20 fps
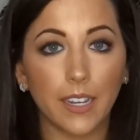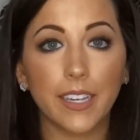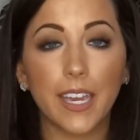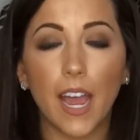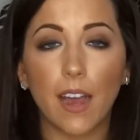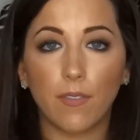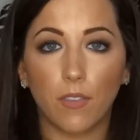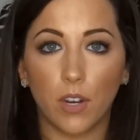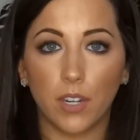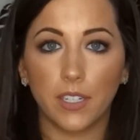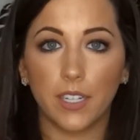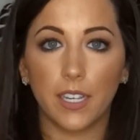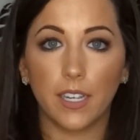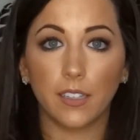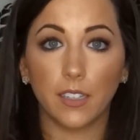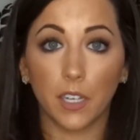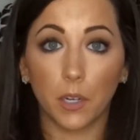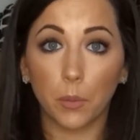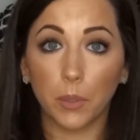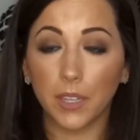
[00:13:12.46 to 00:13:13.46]
Kat Von
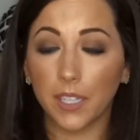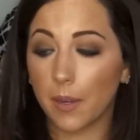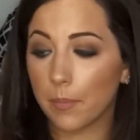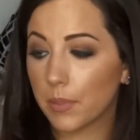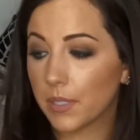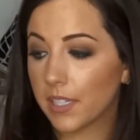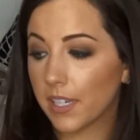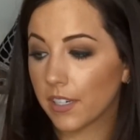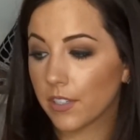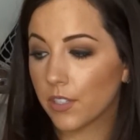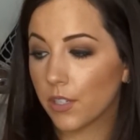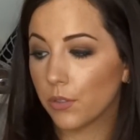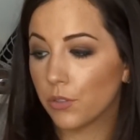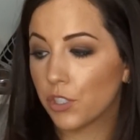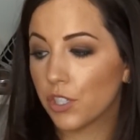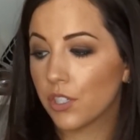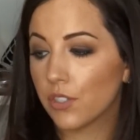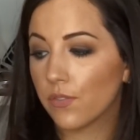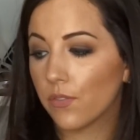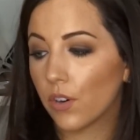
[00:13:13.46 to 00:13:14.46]
D liquid lipstick. So
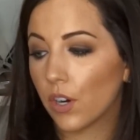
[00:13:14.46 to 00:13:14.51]
just